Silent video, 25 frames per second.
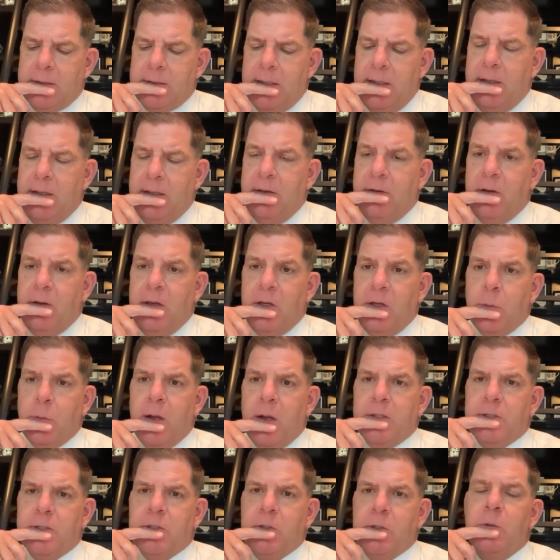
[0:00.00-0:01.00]
into our
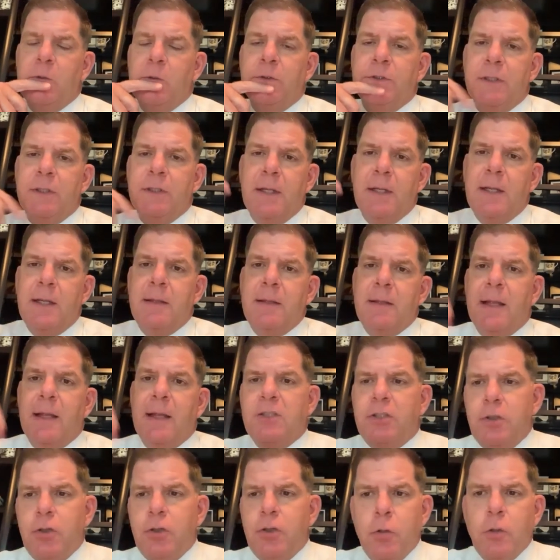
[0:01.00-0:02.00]
schools. That's
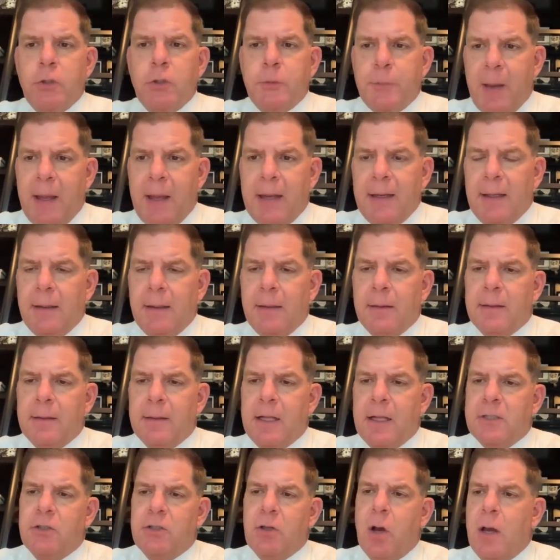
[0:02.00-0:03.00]
new spending.
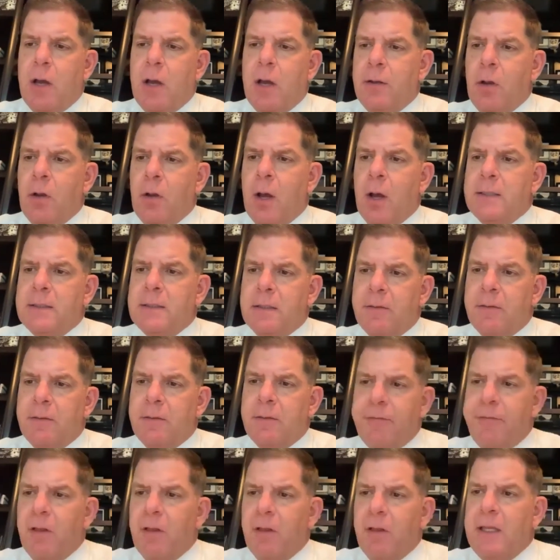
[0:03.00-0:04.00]
That's not to
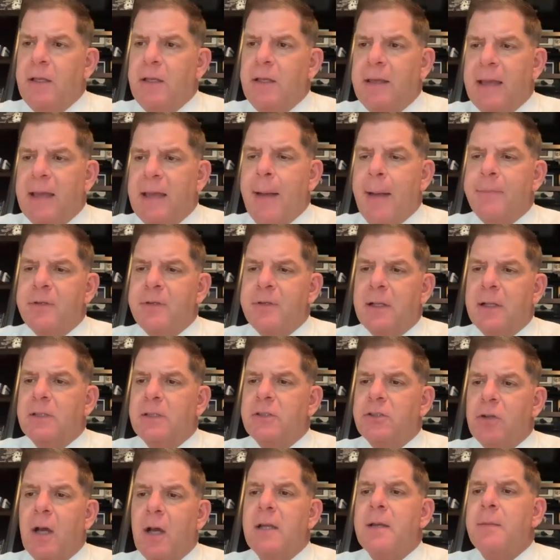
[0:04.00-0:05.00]
fill any gaps, and that's
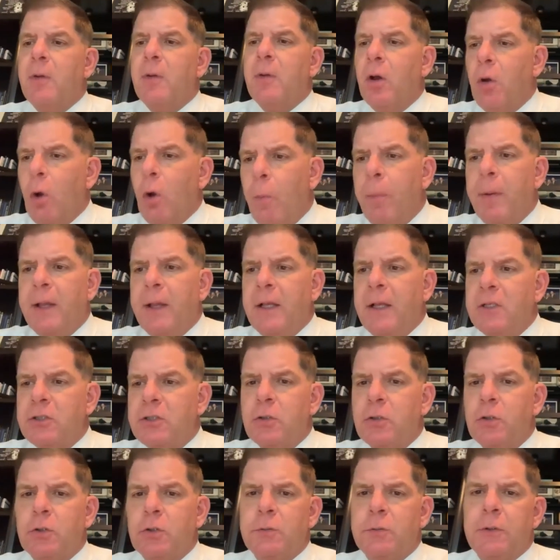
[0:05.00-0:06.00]
not about opening
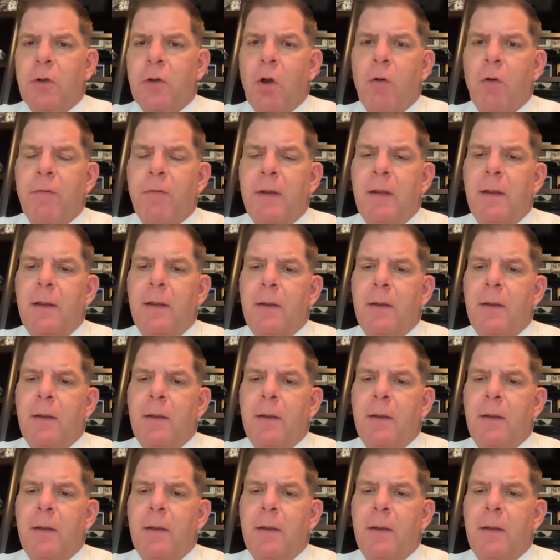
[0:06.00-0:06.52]
schools with COVID.